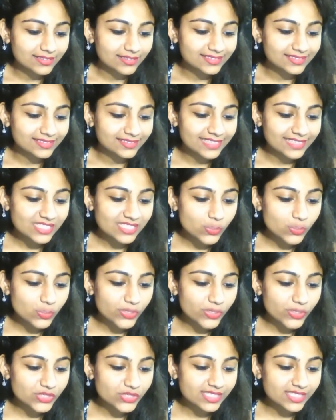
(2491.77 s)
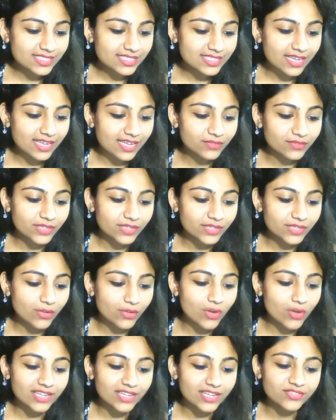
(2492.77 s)
Next question is that we
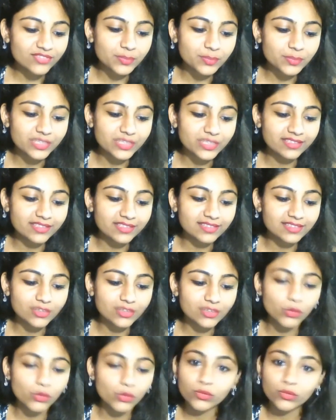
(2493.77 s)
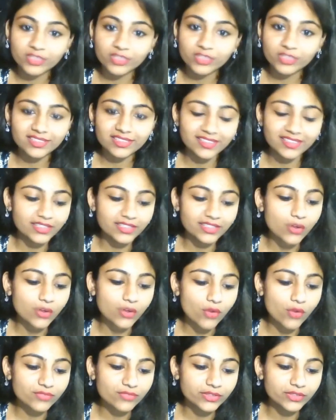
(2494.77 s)
all are familiar that overthinking
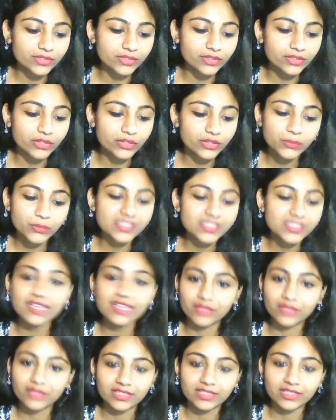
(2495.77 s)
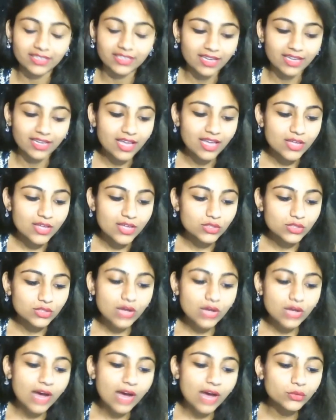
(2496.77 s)
often ruins everything. So,
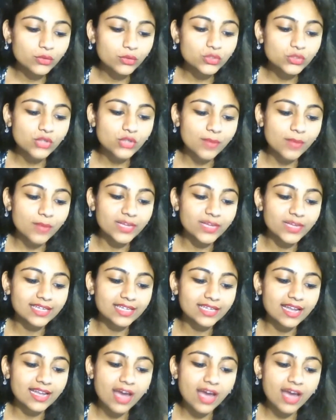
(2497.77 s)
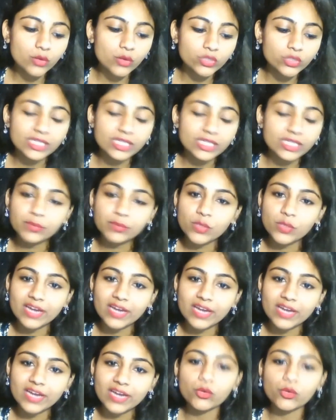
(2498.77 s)
how to stop that and how to keep your
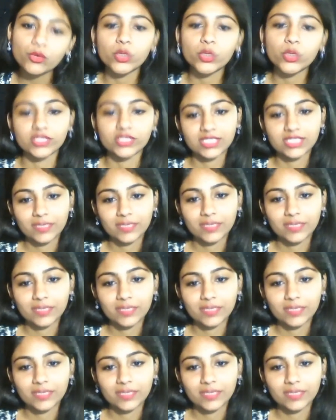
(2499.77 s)
mind focused?